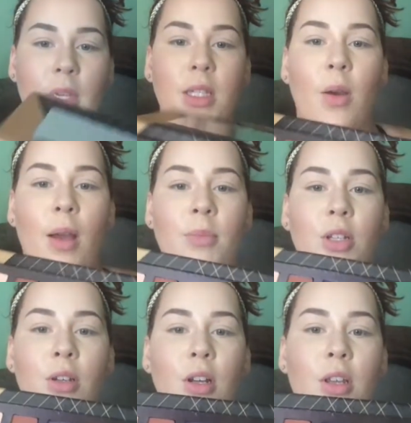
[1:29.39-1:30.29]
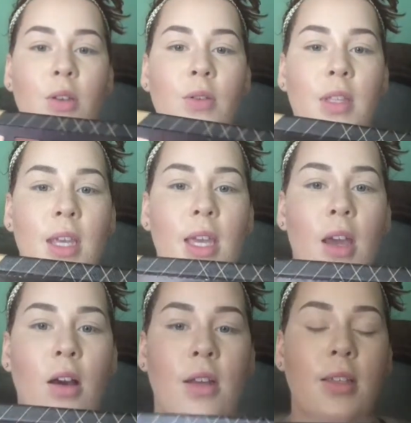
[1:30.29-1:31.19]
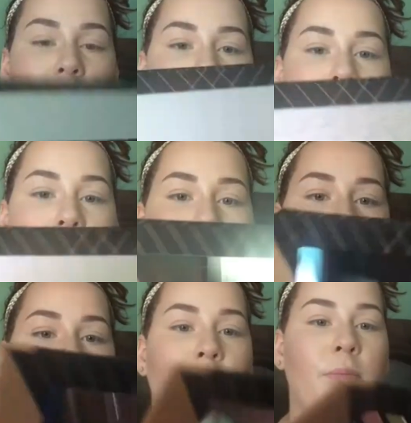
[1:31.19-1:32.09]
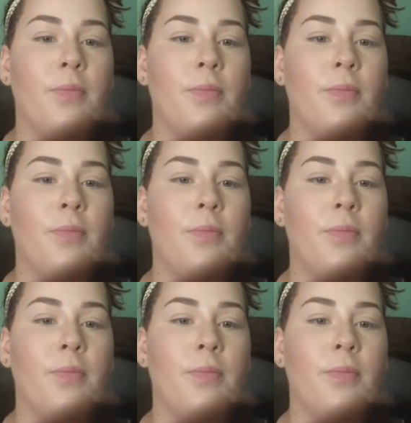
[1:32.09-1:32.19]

So I'm just going to use the Anastasia